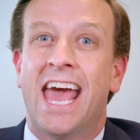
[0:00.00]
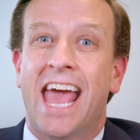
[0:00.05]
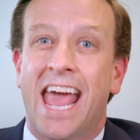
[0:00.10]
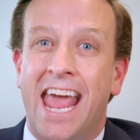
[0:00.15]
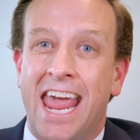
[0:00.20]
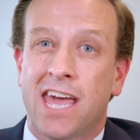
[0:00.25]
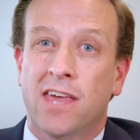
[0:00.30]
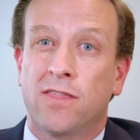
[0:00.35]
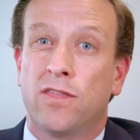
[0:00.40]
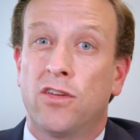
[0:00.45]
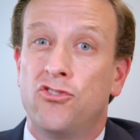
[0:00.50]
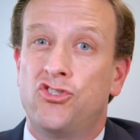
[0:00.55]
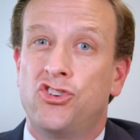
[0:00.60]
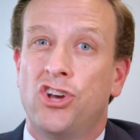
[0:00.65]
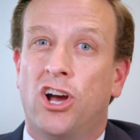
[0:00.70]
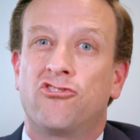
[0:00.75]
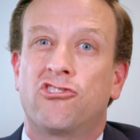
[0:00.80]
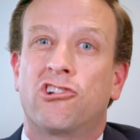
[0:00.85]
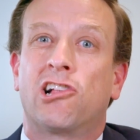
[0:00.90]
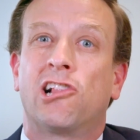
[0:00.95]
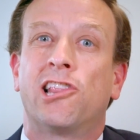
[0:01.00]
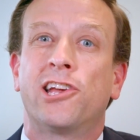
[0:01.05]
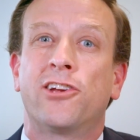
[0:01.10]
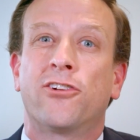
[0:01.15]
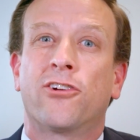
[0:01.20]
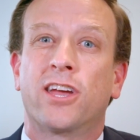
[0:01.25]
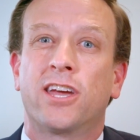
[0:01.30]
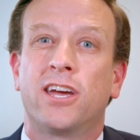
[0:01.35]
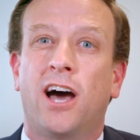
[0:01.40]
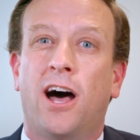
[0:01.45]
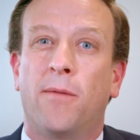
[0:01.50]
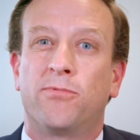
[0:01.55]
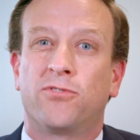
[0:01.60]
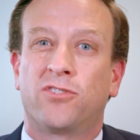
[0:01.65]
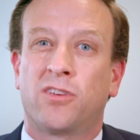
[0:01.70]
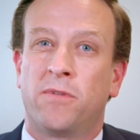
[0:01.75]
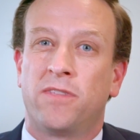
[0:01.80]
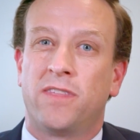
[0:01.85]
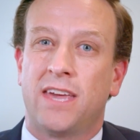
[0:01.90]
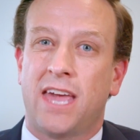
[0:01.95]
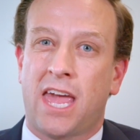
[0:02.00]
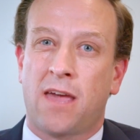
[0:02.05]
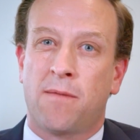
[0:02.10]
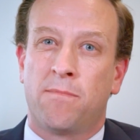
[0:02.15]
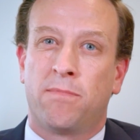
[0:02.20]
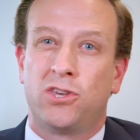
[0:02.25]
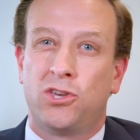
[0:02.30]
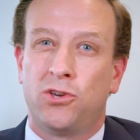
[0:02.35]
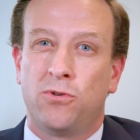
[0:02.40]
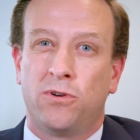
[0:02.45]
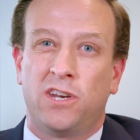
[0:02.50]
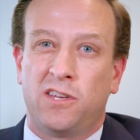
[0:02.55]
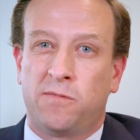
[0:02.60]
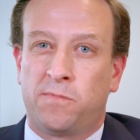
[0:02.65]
and the judge clearing up some of the ambiguities